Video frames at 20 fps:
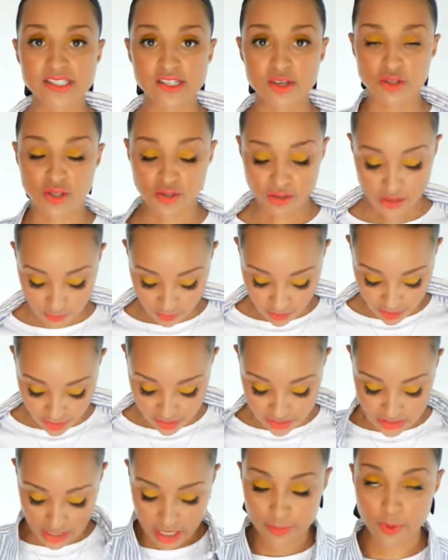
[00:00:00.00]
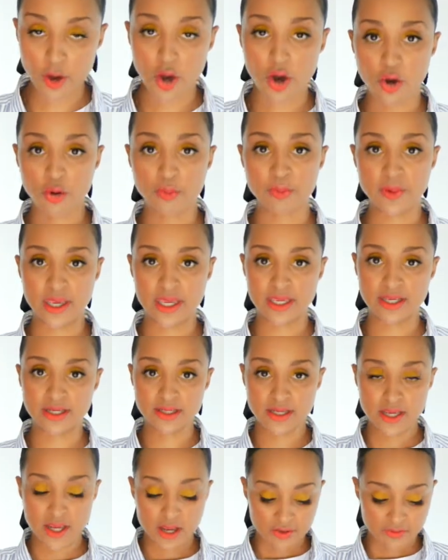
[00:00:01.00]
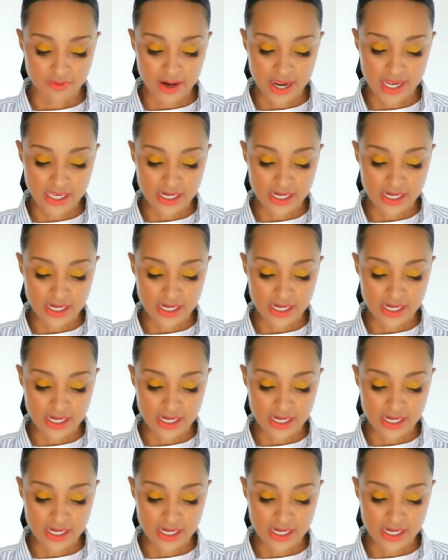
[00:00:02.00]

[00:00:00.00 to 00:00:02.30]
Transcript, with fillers: so you can wear your top open, right?